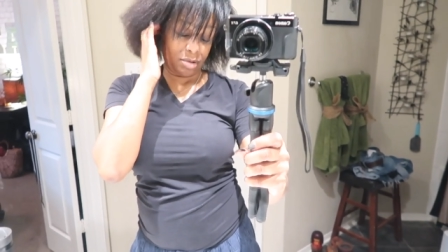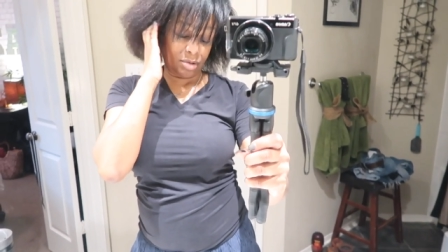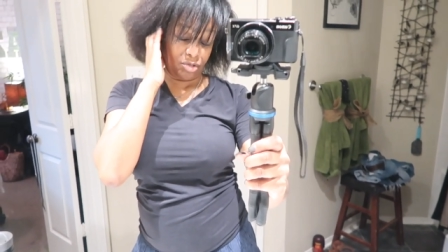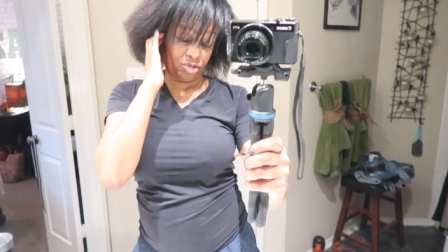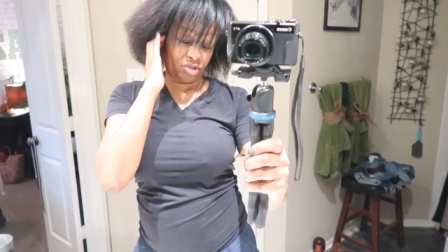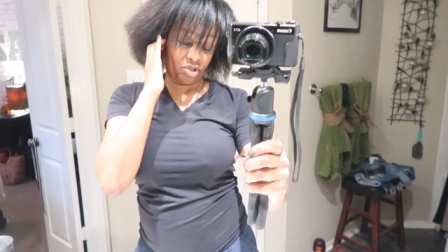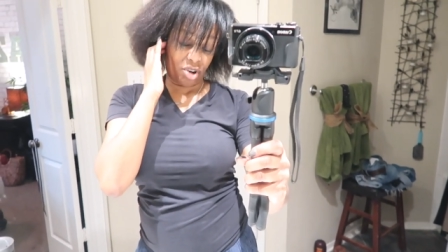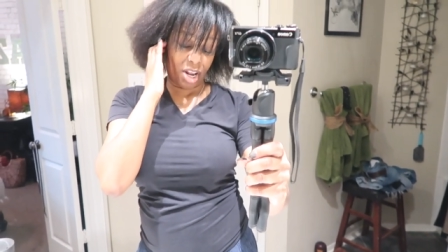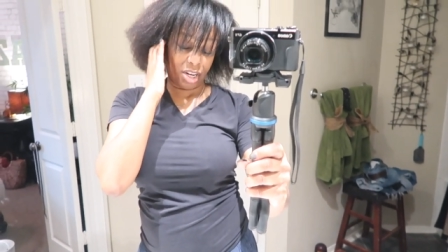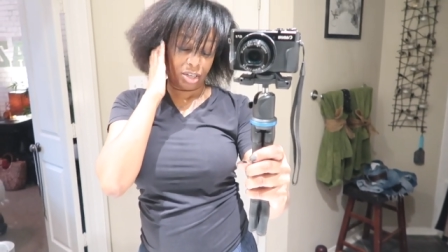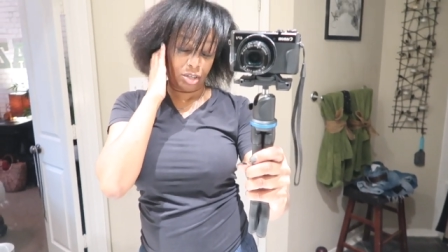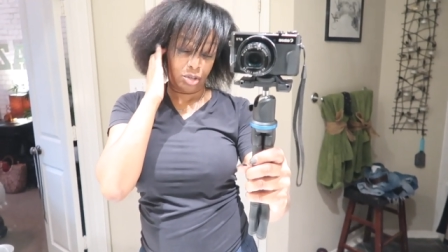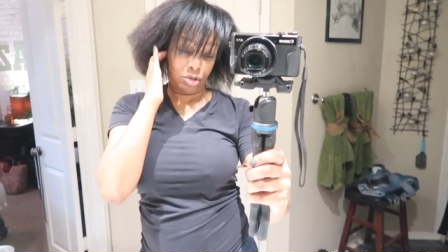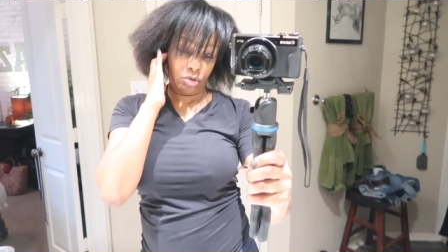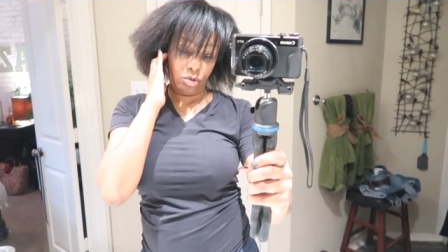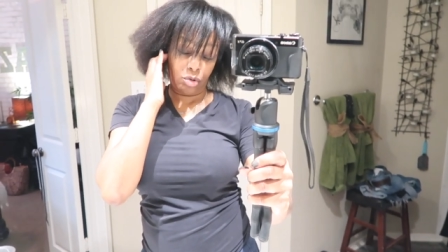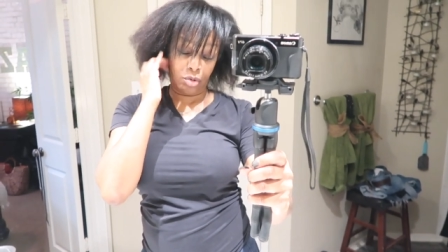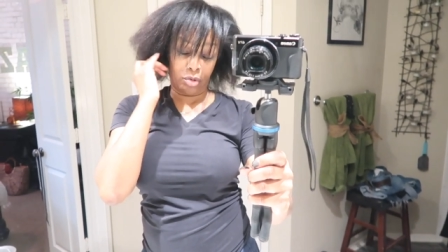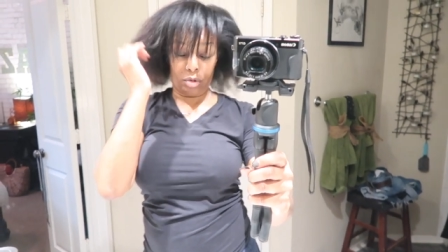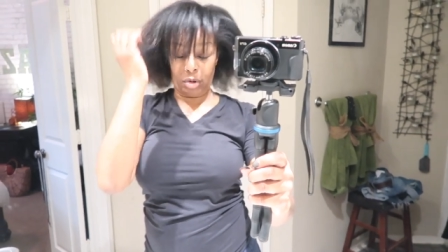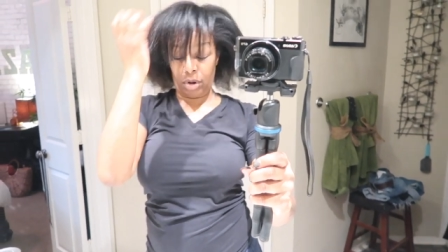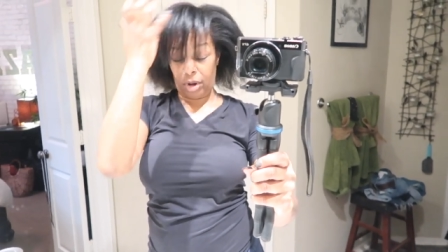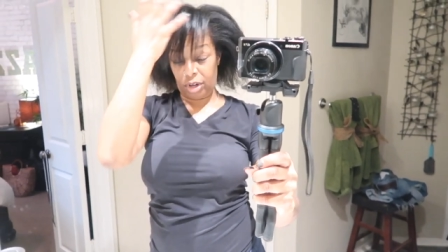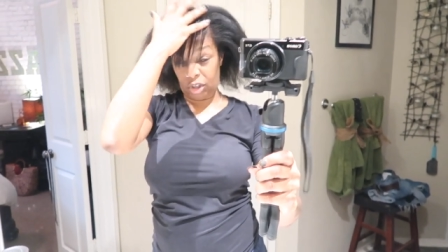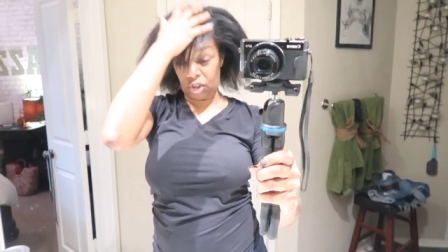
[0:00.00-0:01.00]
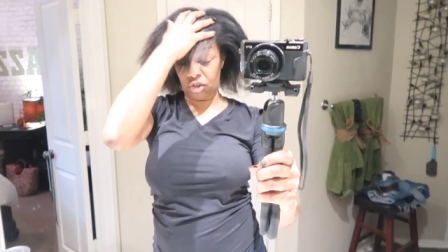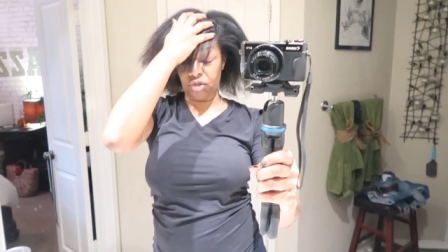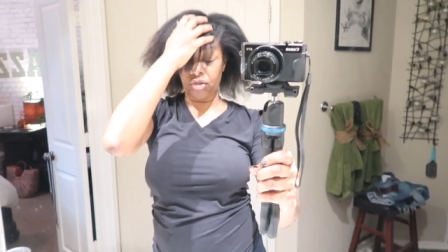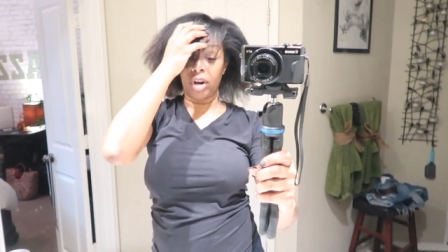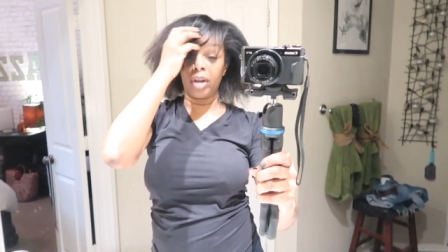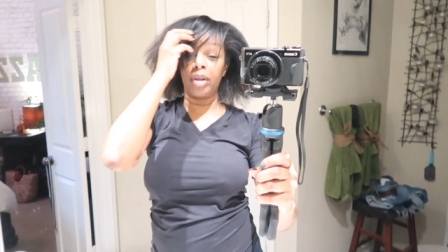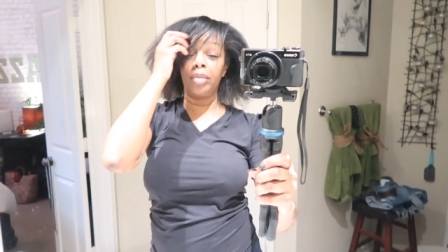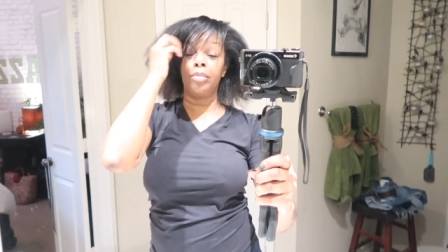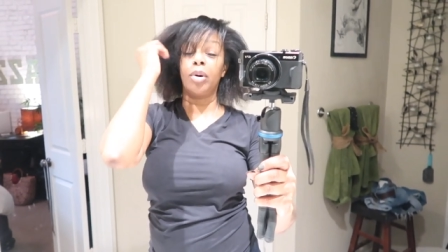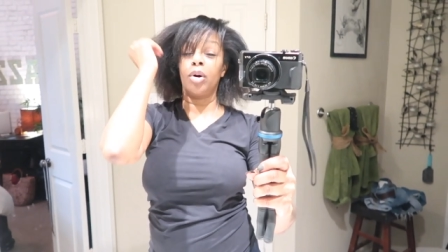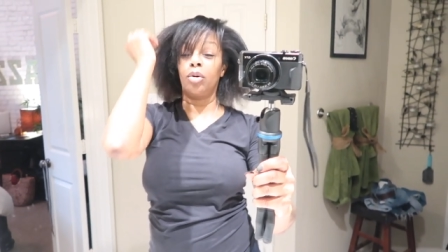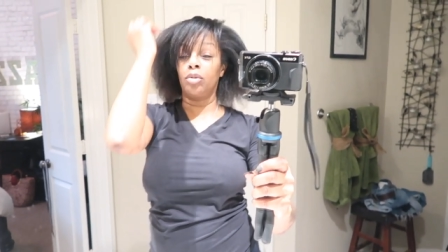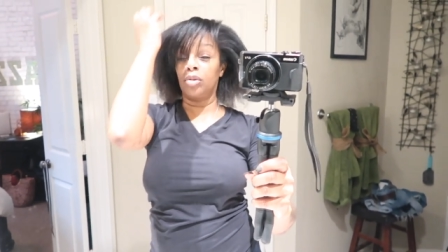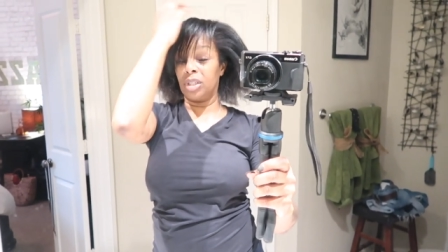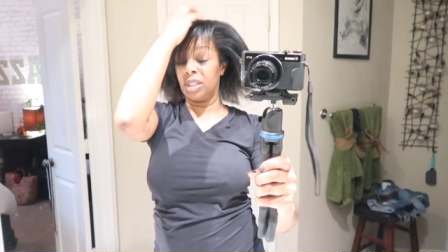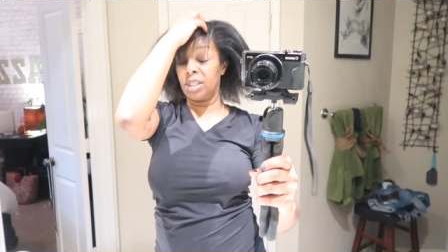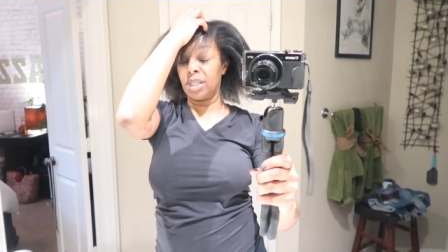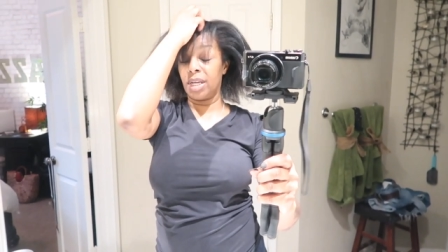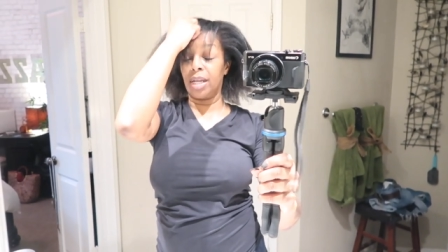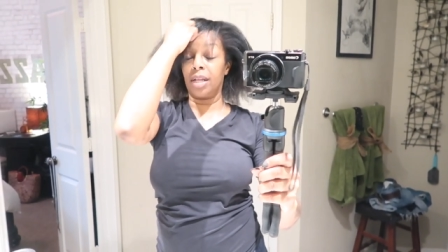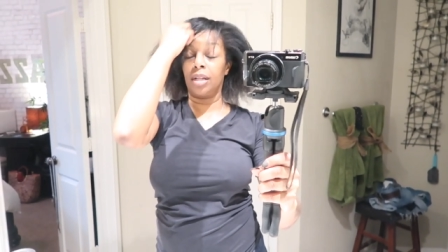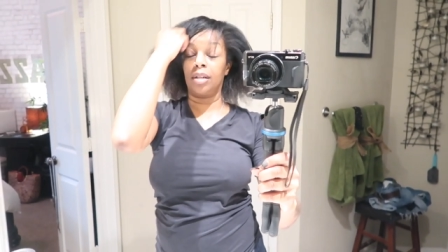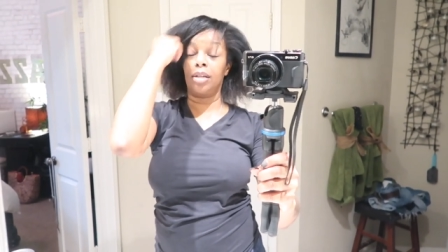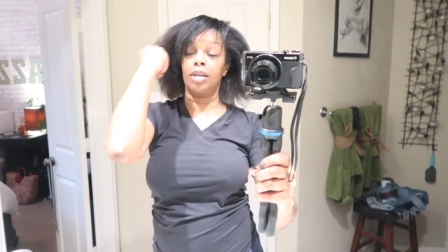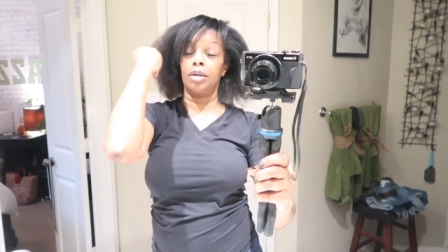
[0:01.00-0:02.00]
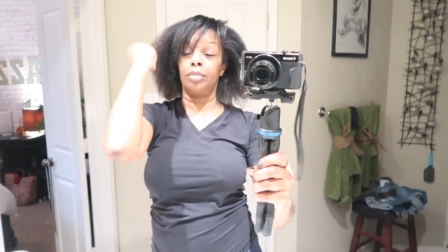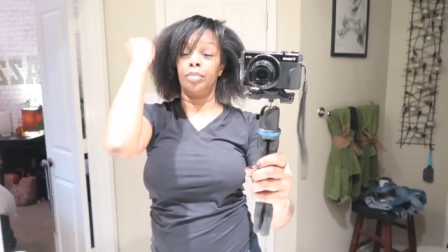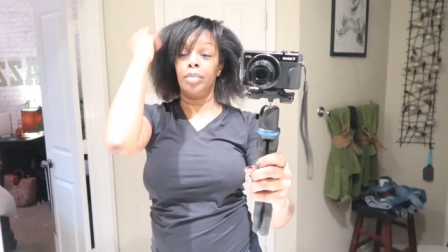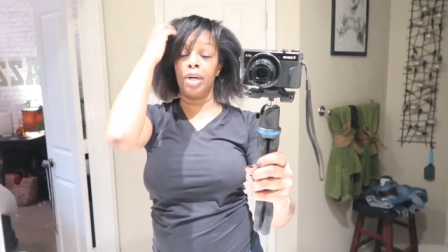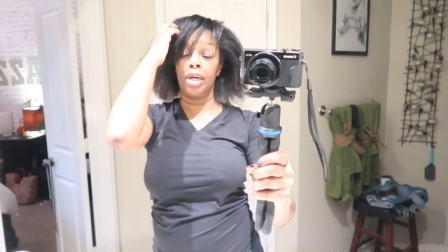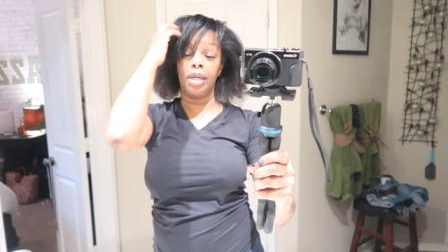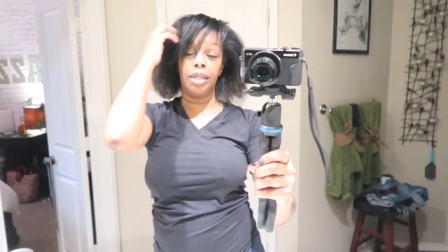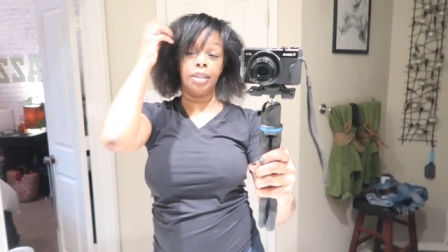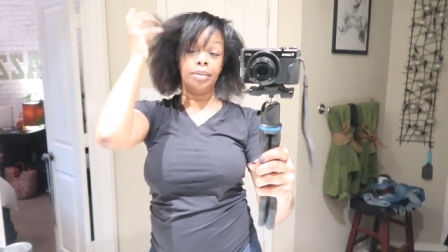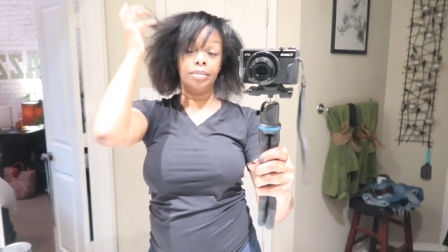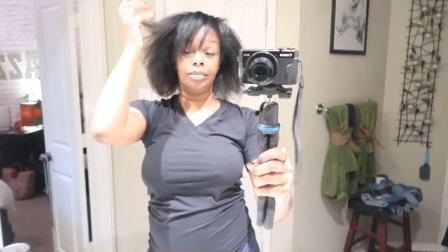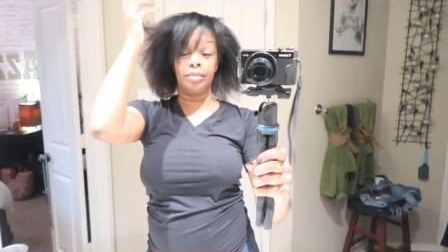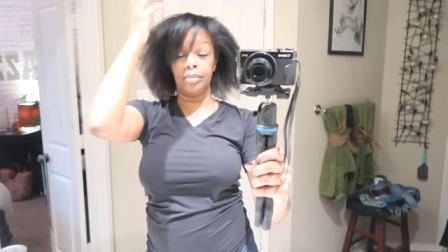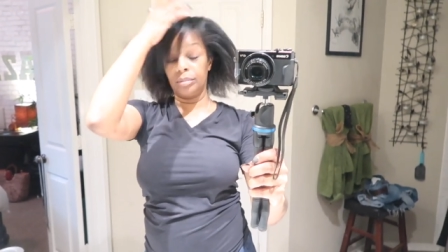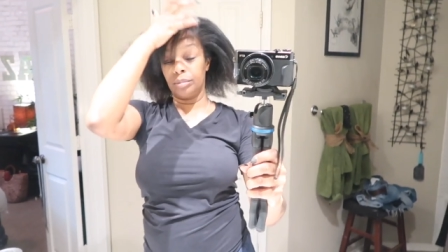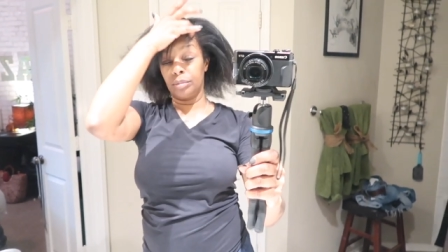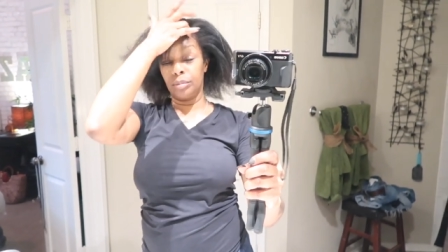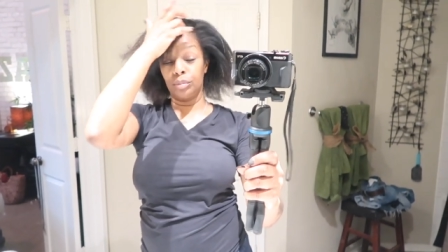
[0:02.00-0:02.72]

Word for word: and tried to do a straight ponytail in a bun?